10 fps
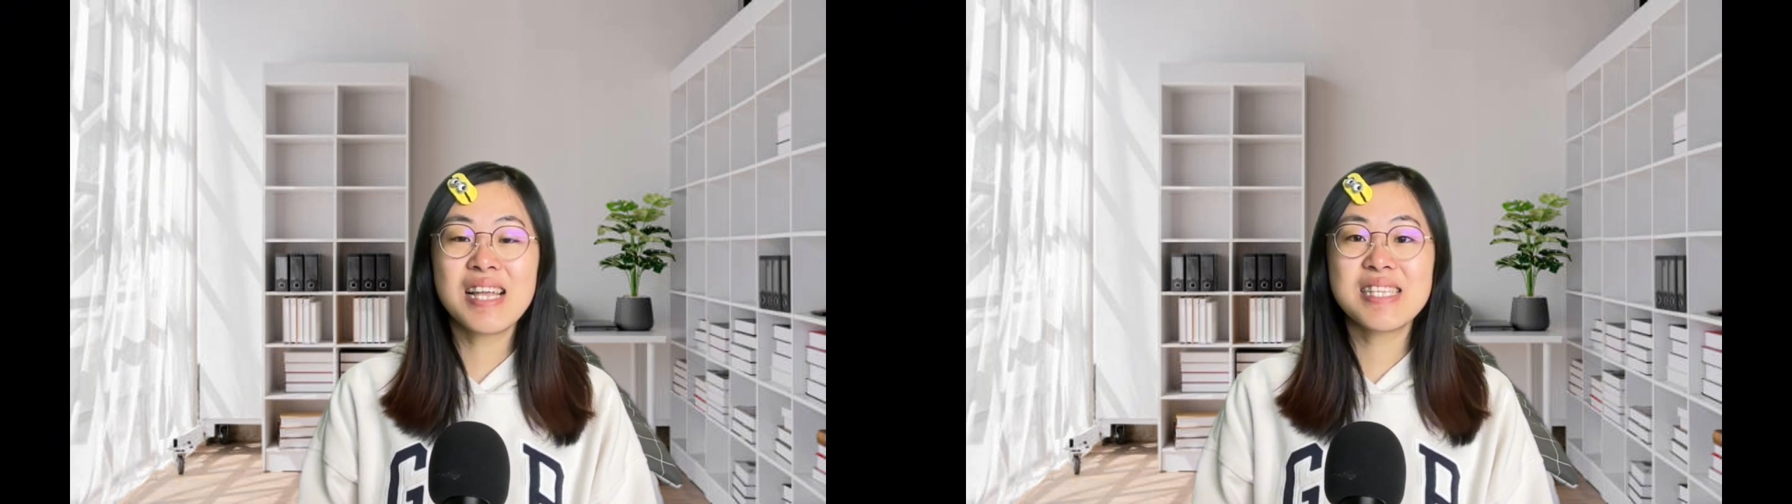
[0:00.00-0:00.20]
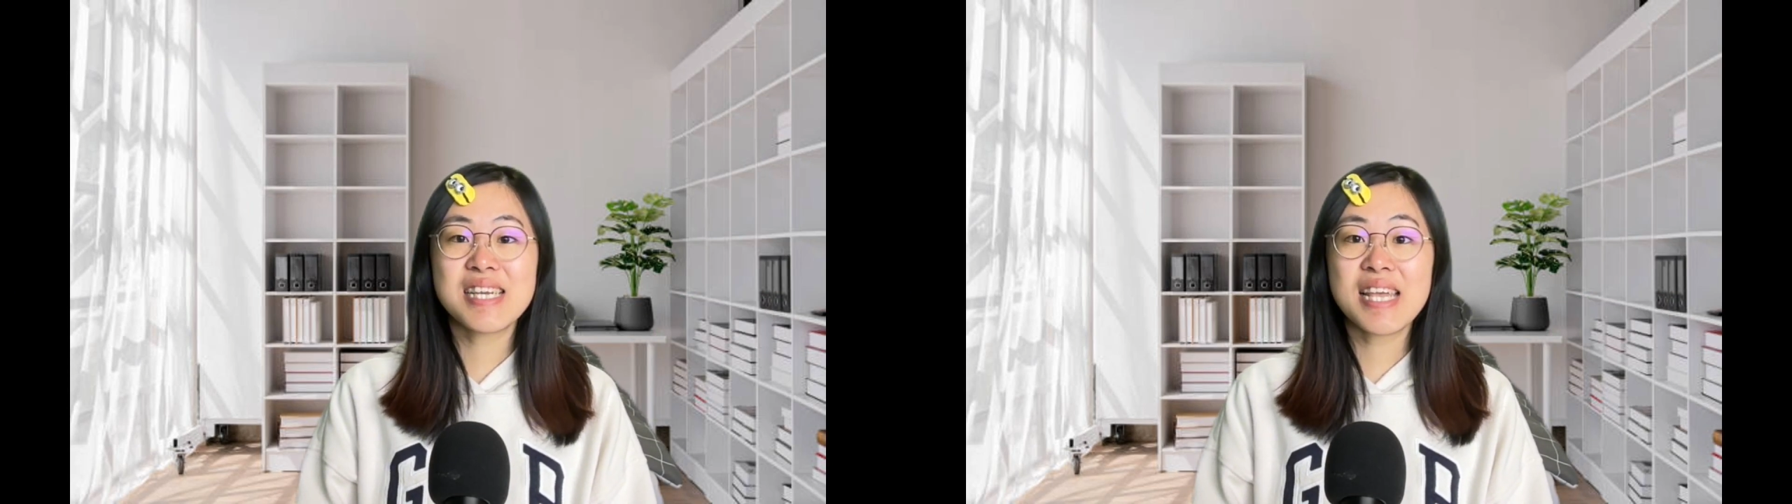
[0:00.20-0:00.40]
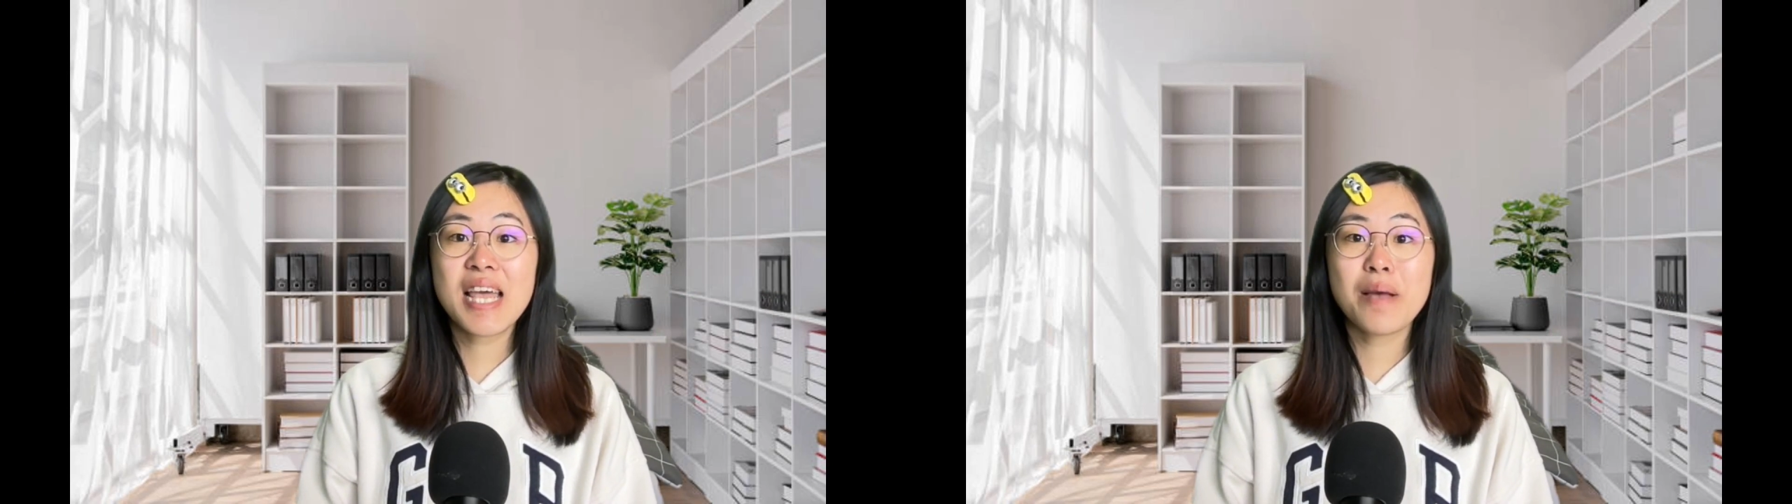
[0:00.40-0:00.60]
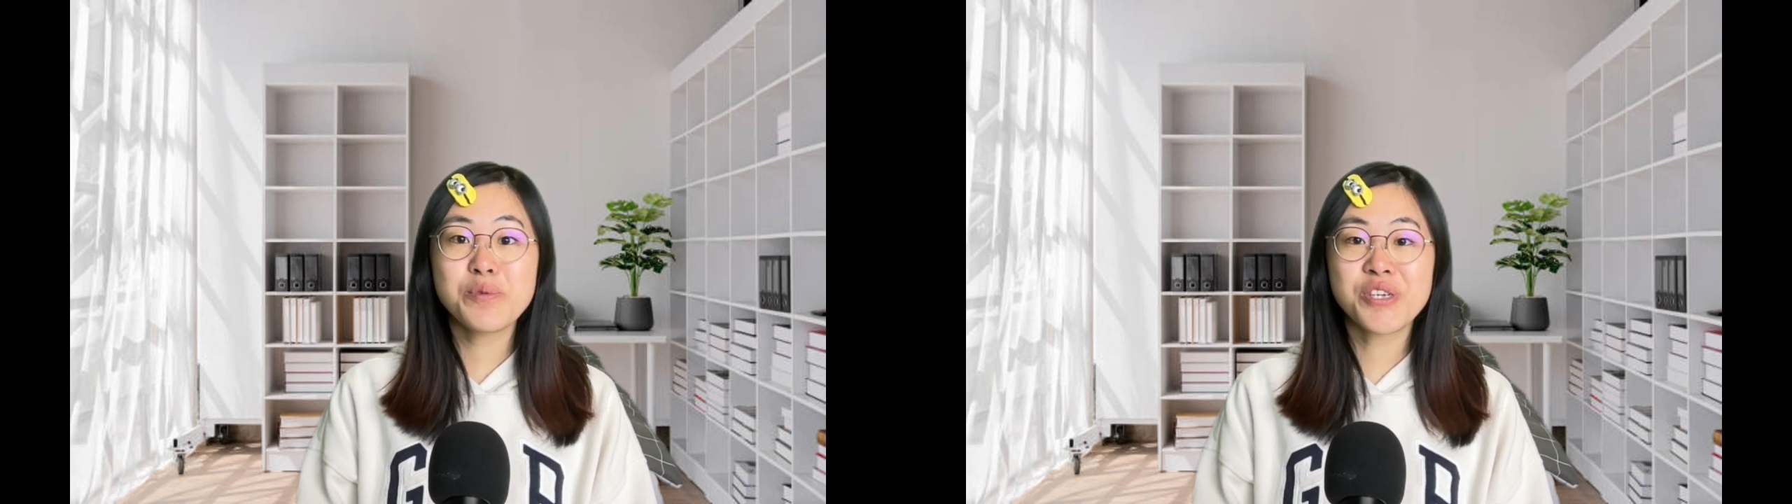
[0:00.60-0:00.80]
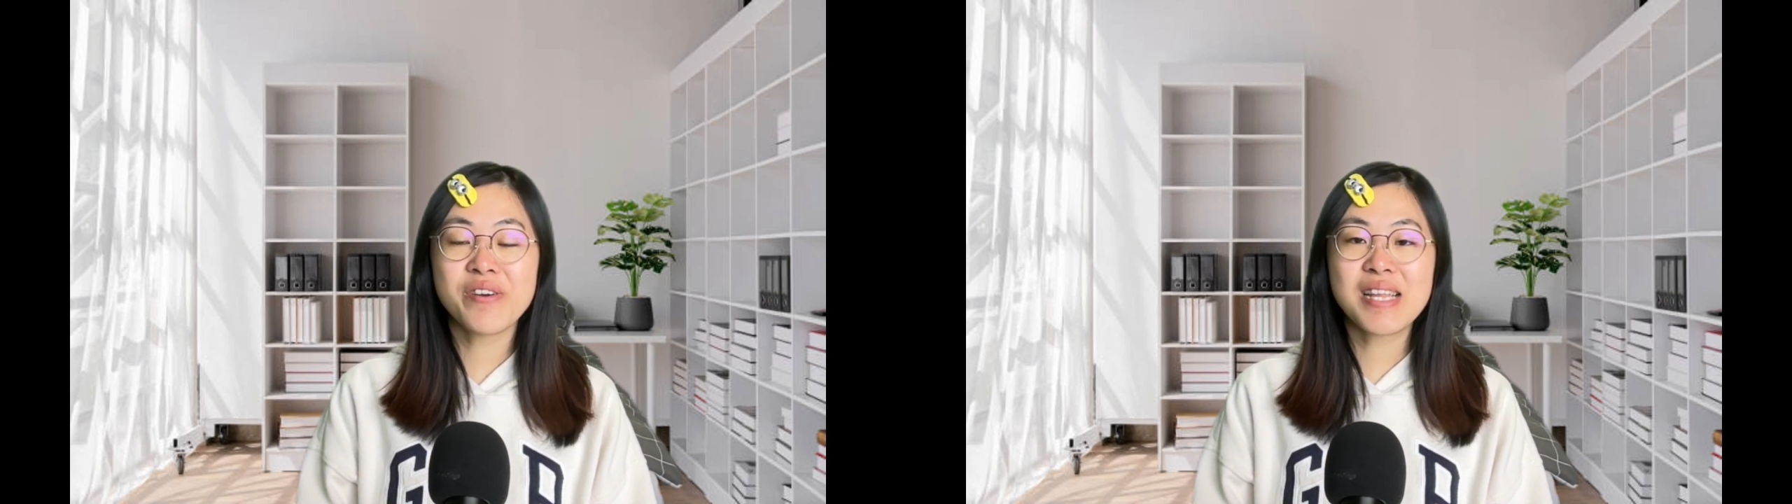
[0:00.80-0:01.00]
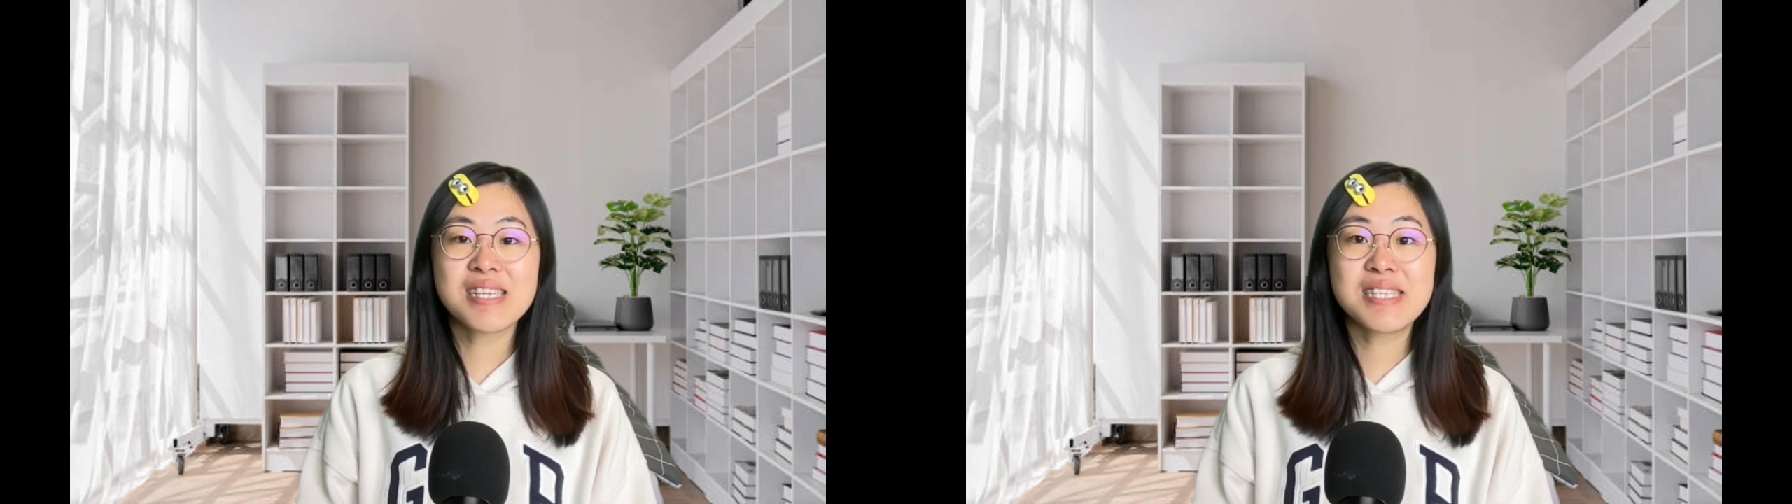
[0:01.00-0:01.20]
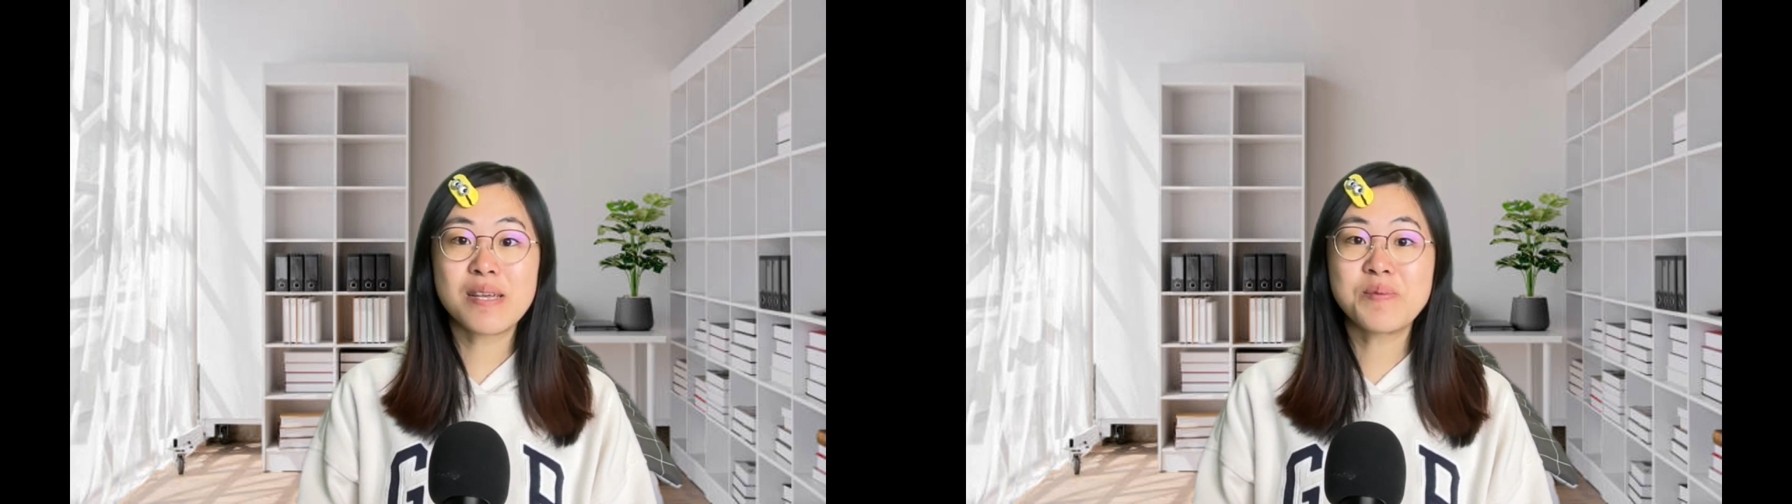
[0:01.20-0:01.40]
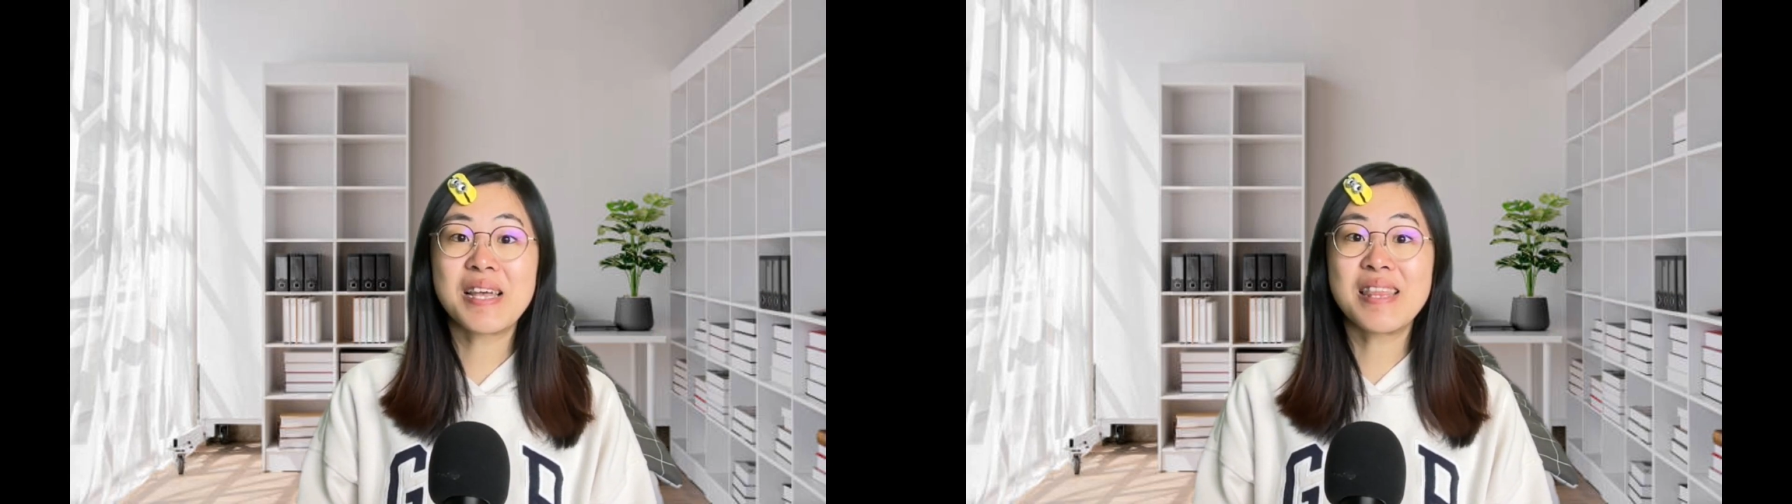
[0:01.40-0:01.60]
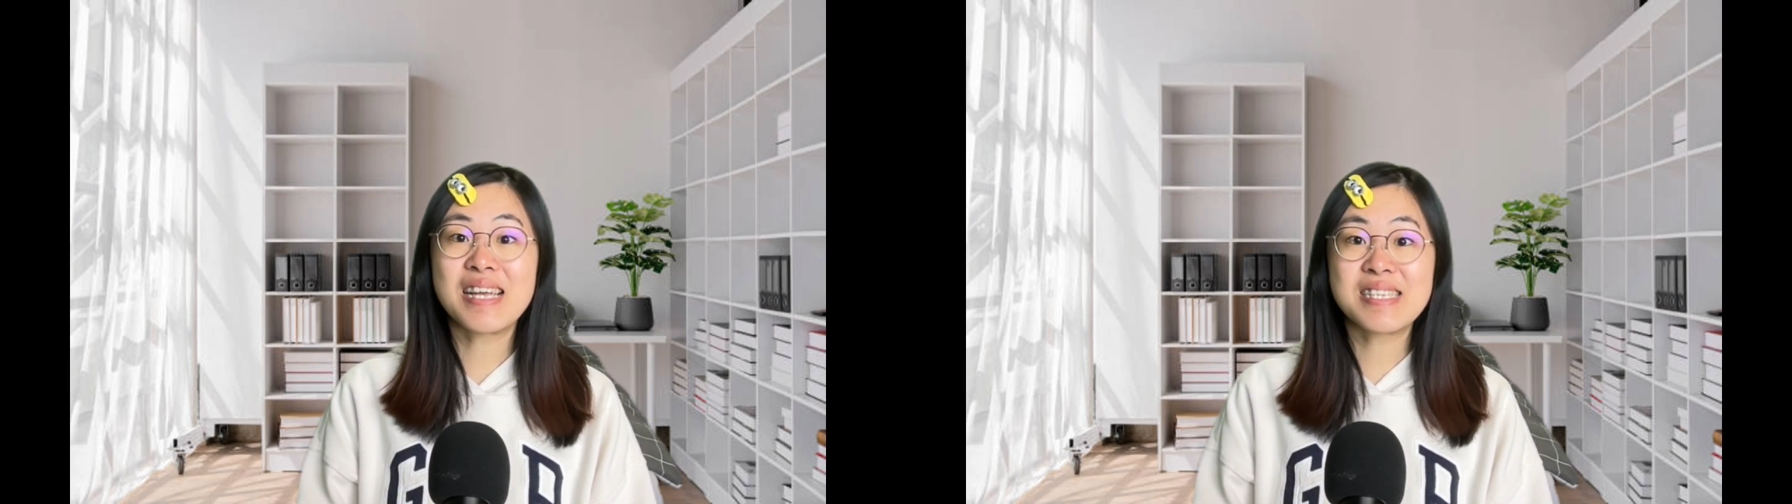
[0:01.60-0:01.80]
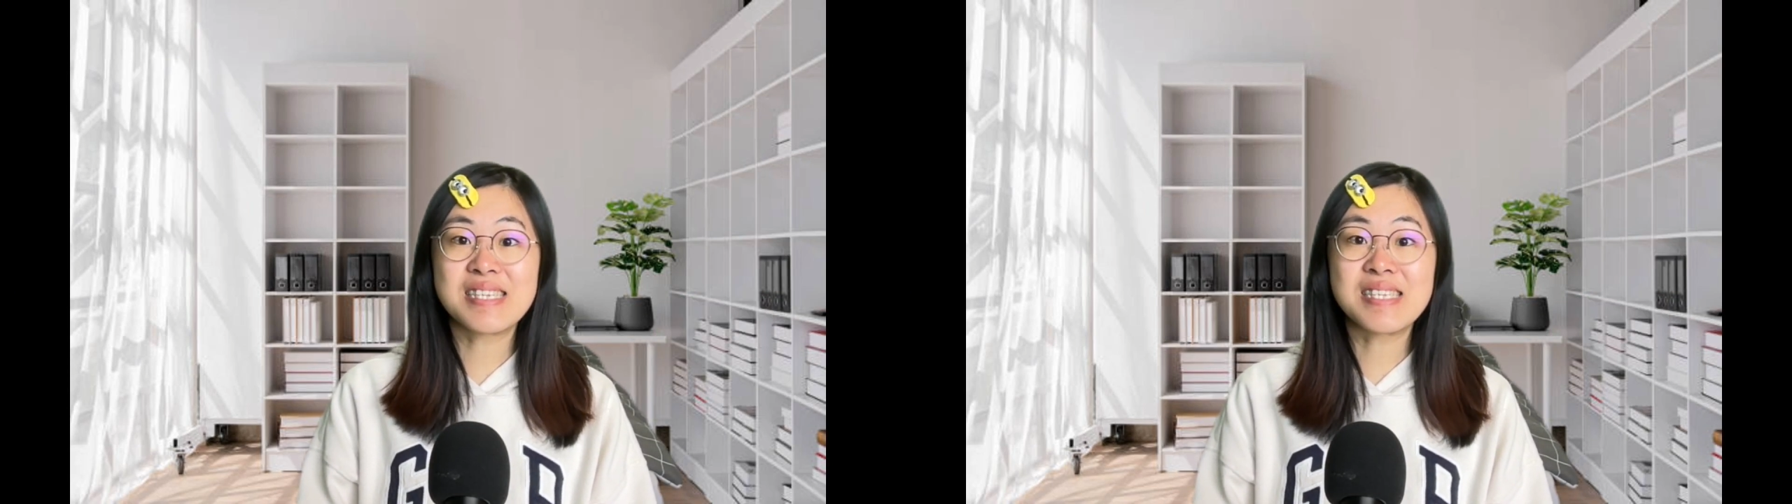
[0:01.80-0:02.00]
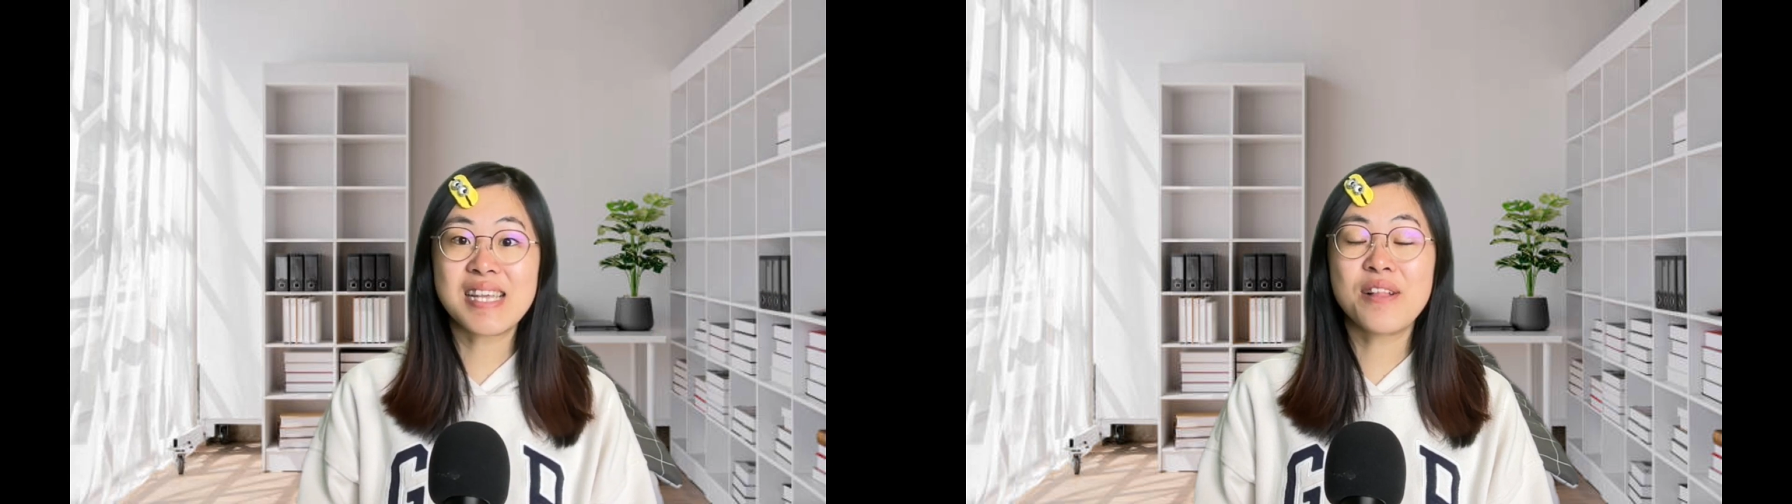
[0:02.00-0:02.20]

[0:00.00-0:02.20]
Today, I'm sharing the tips and lessons